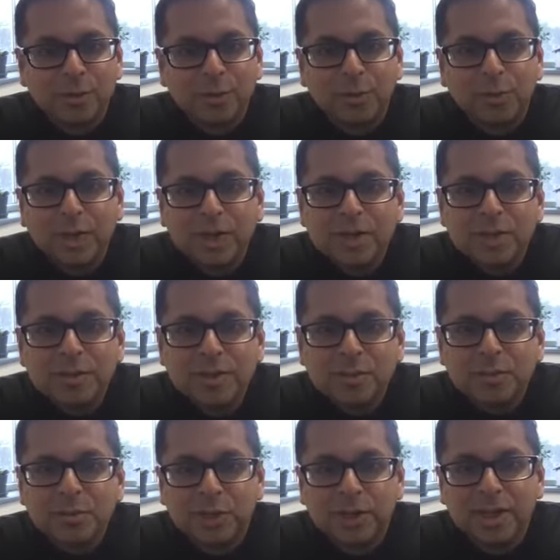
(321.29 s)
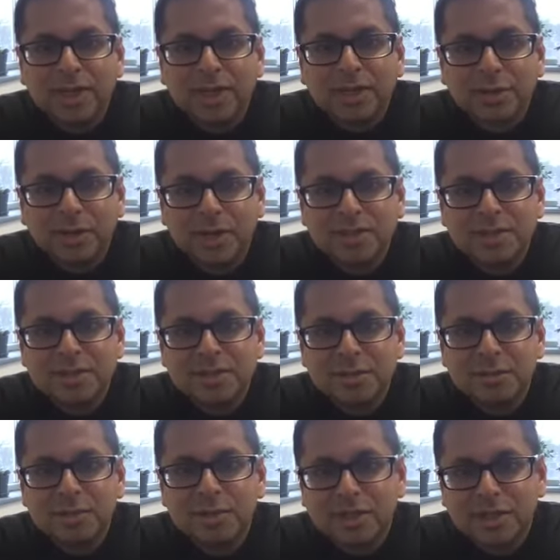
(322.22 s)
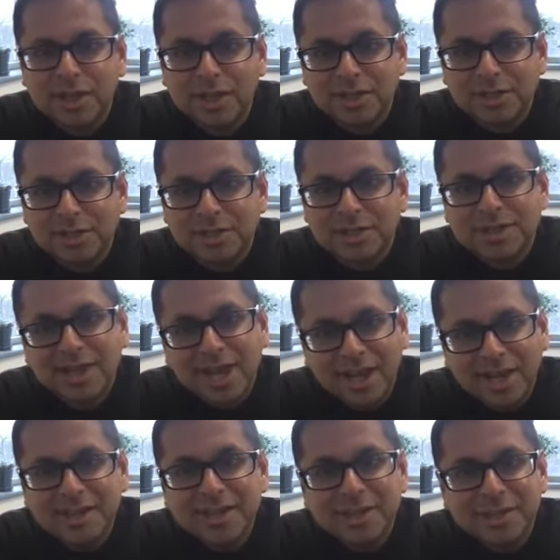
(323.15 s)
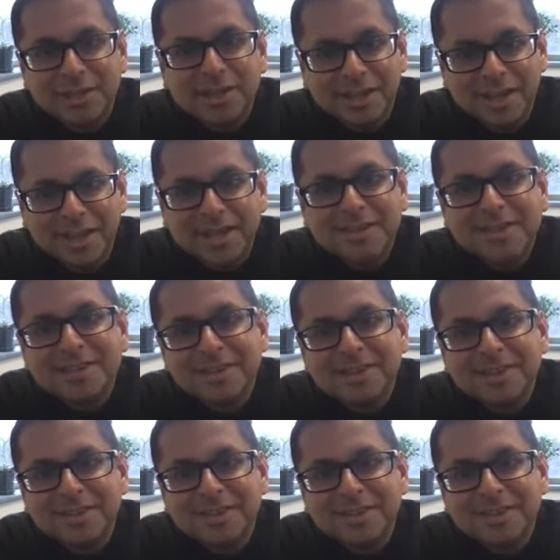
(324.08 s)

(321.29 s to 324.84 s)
we used to bring in crisis communications kind of near the end.